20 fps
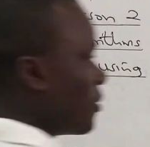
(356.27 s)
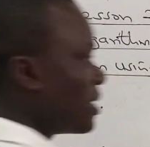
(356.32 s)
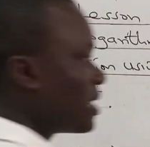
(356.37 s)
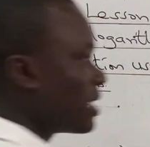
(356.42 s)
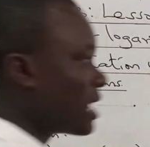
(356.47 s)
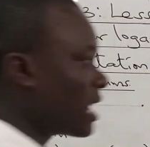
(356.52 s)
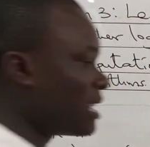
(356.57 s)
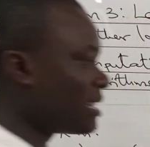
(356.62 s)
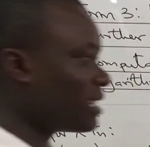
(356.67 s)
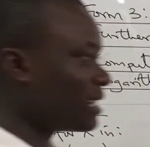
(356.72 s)
will
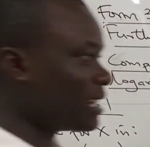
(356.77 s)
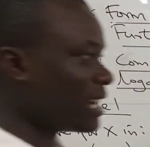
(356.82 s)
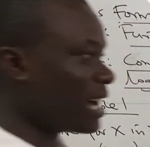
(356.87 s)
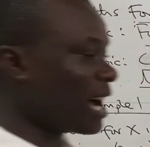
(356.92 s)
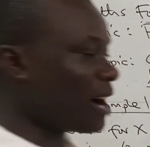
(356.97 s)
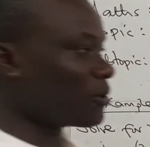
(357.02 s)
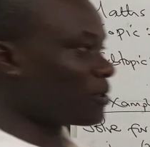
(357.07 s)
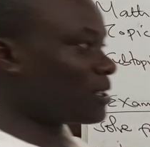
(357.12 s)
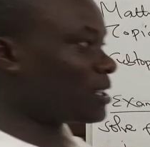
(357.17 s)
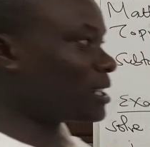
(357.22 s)
cancel
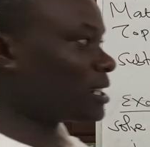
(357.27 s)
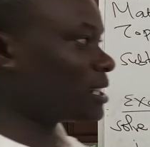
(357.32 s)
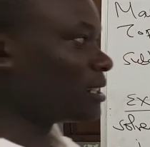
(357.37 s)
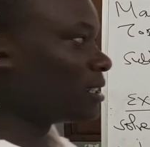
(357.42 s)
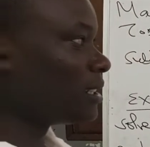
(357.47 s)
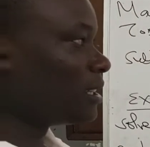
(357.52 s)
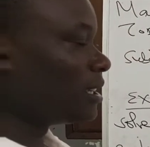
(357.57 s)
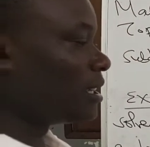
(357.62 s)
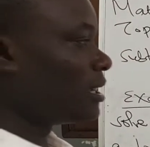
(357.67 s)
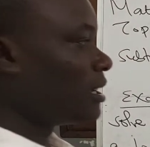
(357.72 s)
out.
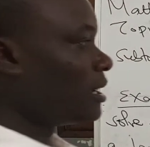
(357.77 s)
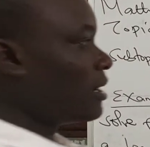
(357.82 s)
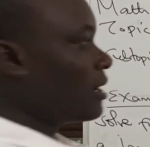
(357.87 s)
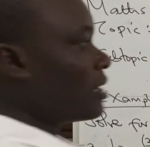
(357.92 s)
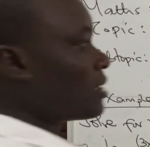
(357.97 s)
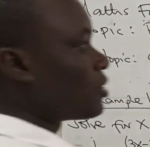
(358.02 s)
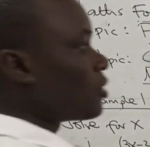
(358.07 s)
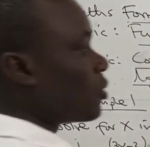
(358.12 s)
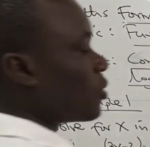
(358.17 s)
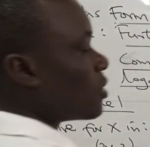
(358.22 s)

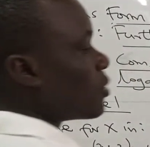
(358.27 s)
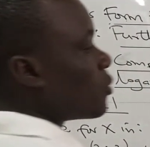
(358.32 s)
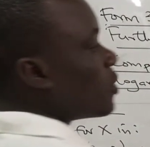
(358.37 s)
So